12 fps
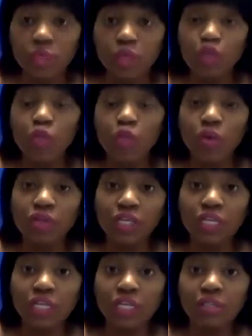You want the
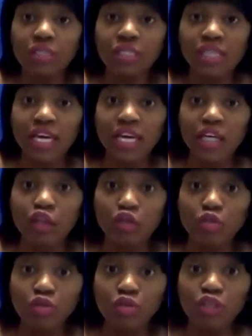nail to stay
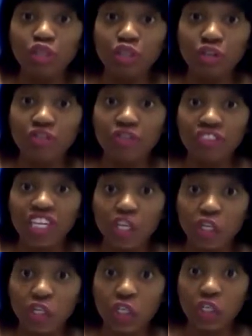glued to your
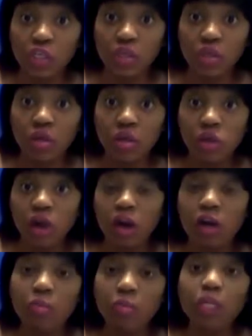finger
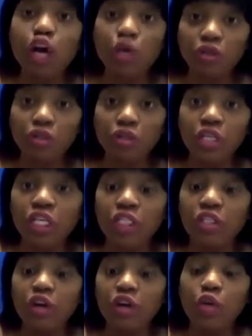longer.
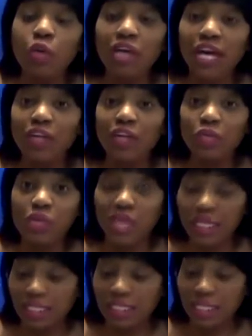So when
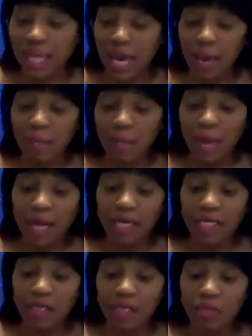I
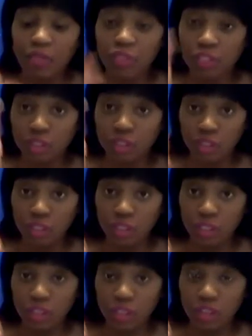slide with
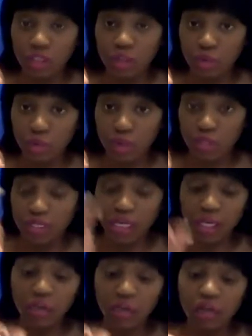the glue on the
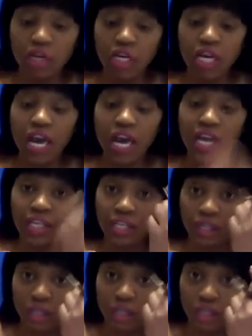nail and
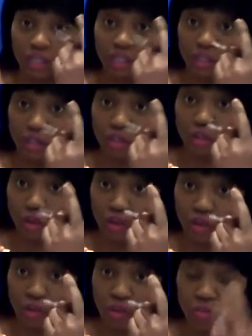the glue on
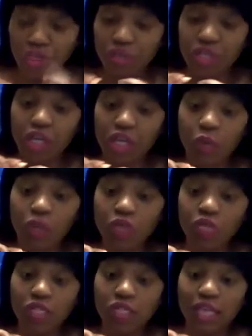your real nail, when
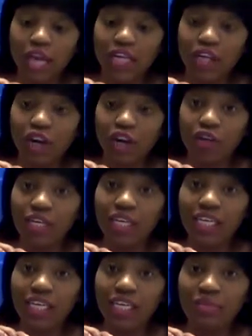you slide it on, it
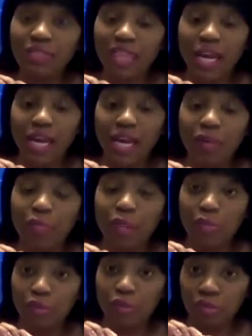keeps the air
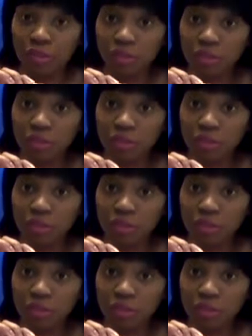bubbles